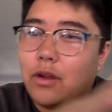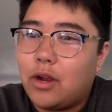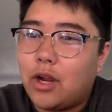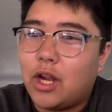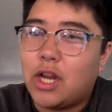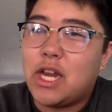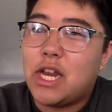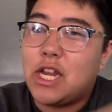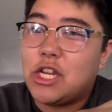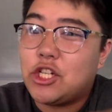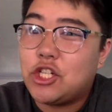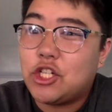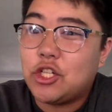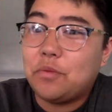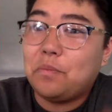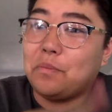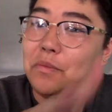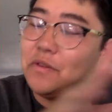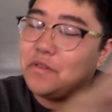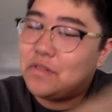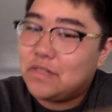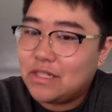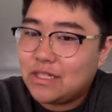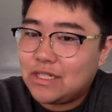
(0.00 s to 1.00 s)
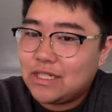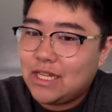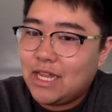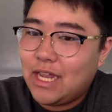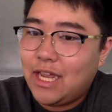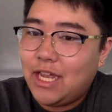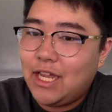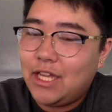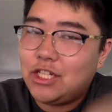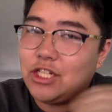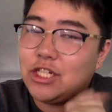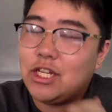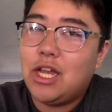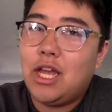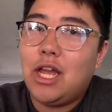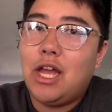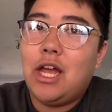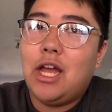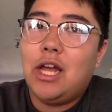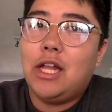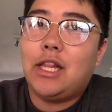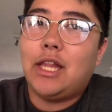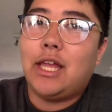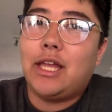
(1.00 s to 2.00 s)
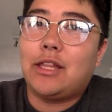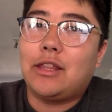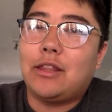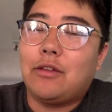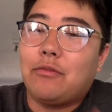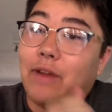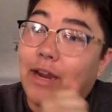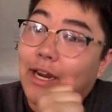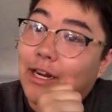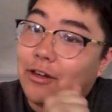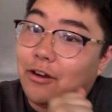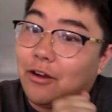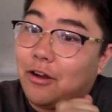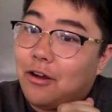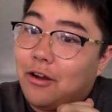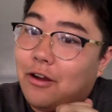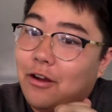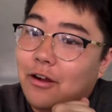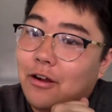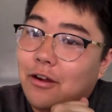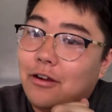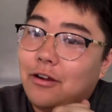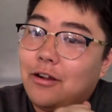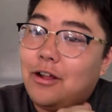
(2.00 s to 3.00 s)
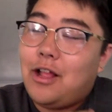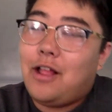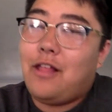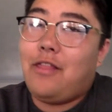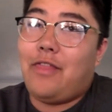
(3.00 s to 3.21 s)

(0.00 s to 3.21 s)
initial music stage, like the Rated R.